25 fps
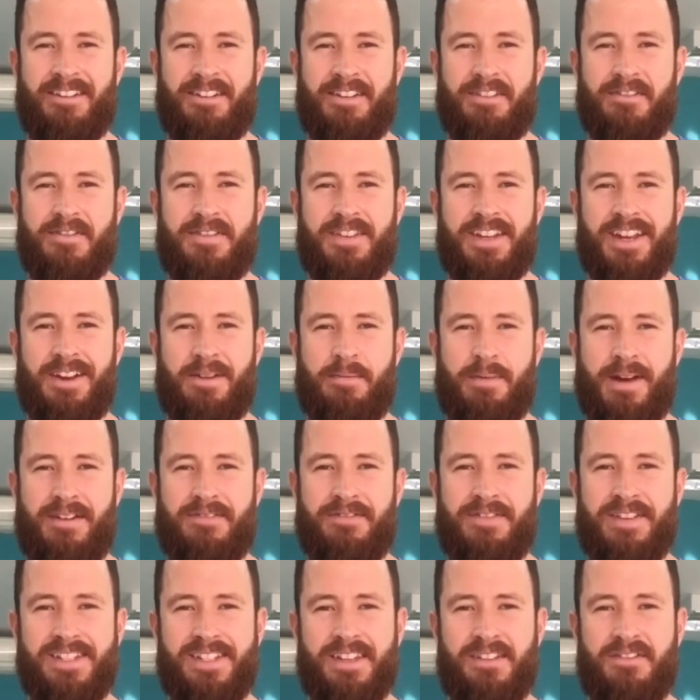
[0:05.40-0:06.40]
from Derry Brown
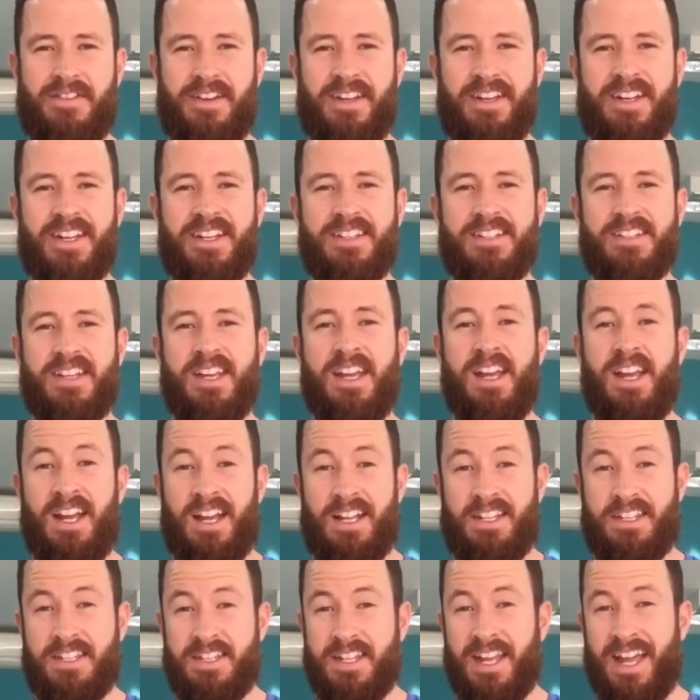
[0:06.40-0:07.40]
Physio Fitness, and
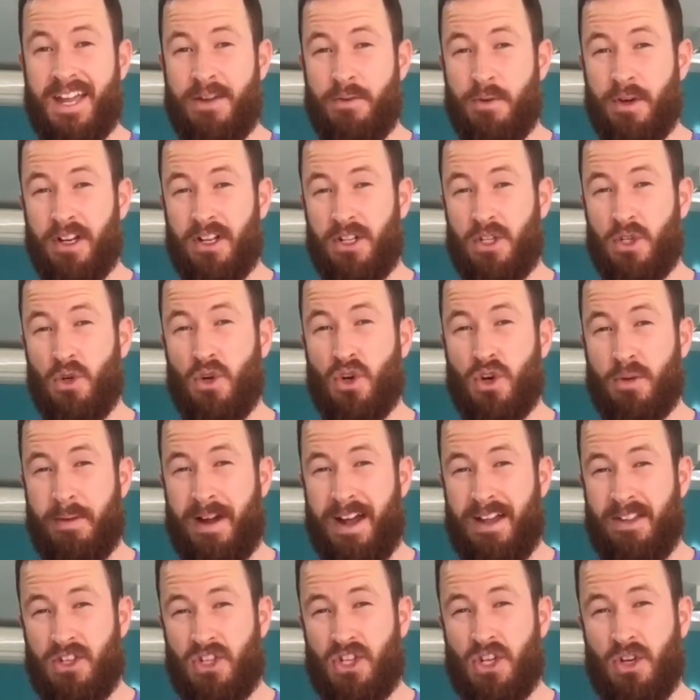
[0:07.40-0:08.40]
today we're going to talk about
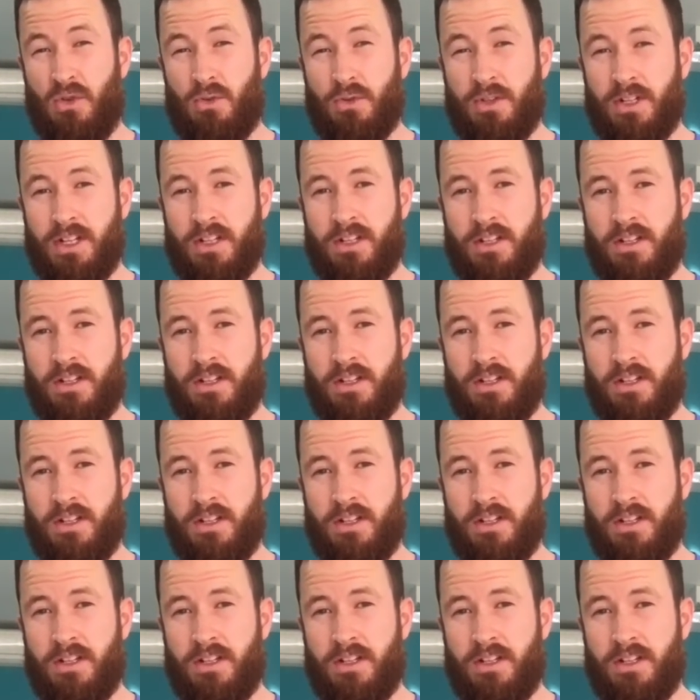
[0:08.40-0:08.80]
shoulder.